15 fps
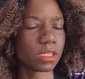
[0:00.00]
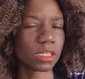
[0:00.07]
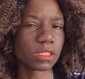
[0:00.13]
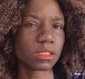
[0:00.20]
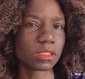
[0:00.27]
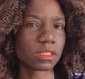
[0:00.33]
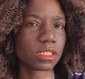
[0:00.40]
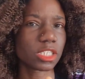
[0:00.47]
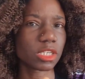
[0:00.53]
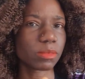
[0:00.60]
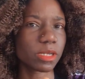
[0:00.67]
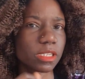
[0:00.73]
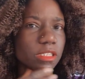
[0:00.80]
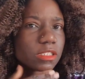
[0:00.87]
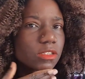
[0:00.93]
It's in
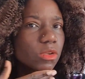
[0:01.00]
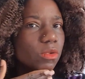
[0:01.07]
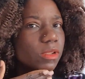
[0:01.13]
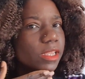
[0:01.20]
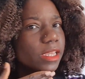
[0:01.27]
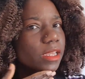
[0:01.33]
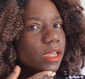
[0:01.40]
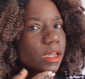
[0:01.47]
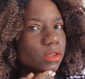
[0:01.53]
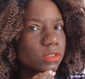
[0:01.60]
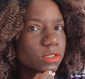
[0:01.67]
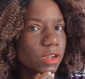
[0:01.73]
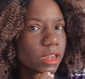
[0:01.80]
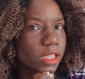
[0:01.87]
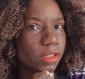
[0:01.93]
German. It's called like
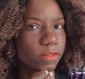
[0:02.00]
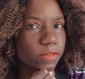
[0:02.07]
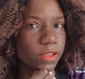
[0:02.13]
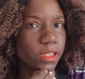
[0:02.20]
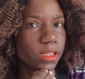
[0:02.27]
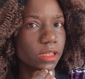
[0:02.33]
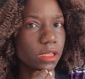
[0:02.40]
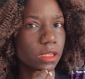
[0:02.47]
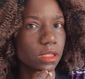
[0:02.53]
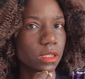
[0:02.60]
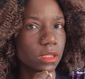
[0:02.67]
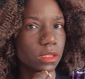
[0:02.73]
Hauskrankenpflege.